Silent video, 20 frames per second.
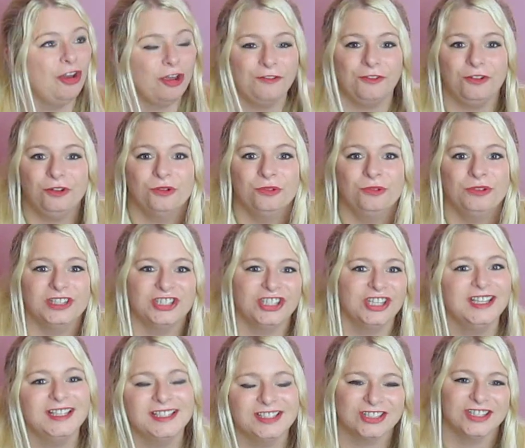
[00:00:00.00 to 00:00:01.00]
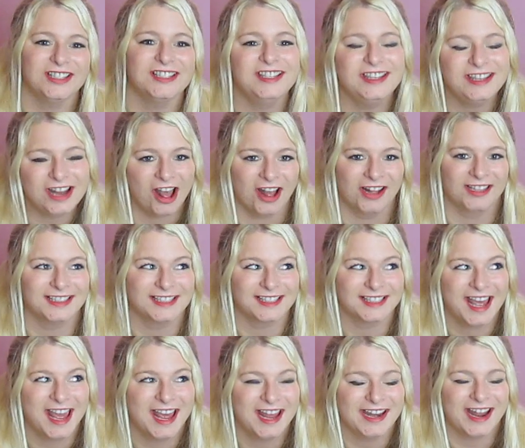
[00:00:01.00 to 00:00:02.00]
overall, she is just
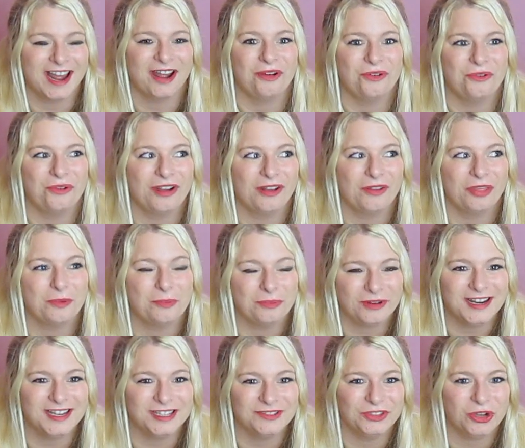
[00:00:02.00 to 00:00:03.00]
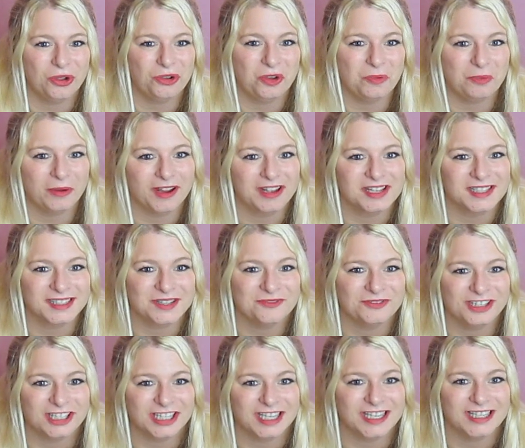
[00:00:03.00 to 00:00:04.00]
nuts. Now, the breed of dog, you're probably
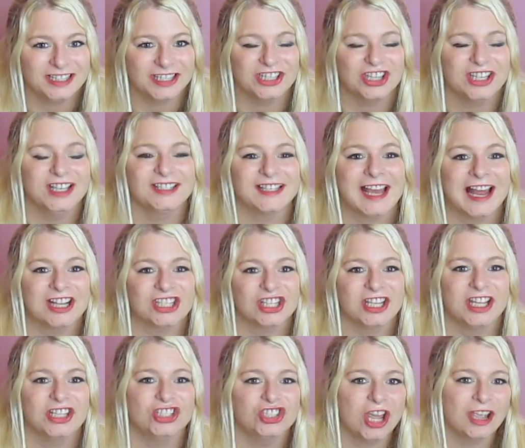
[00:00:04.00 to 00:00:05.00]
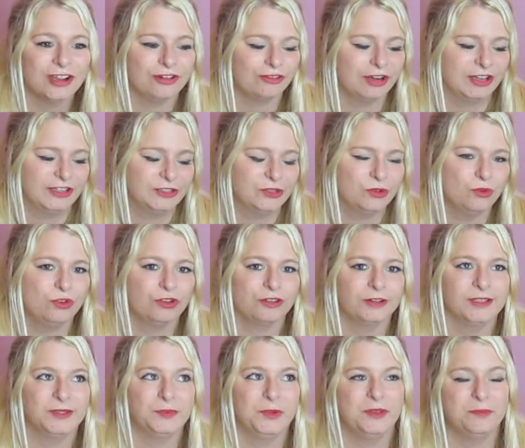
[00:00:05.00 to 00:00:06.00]
asking what she is actually a Jack Russell
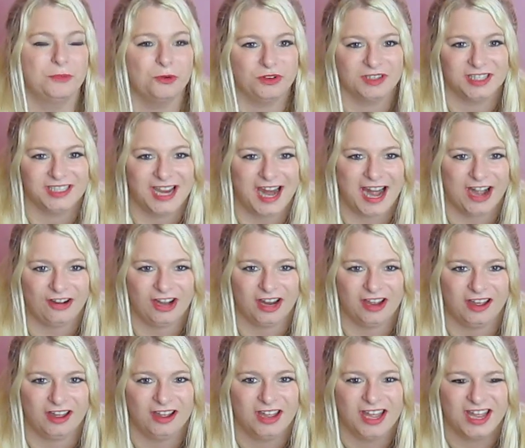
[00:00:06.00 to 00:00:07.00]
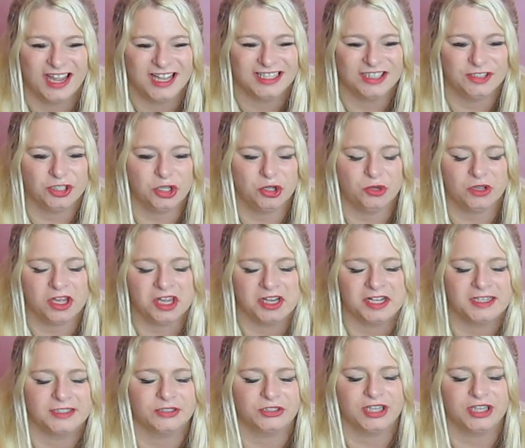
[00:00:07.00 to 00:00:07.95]
crossed with a Border Terrier. Two kind of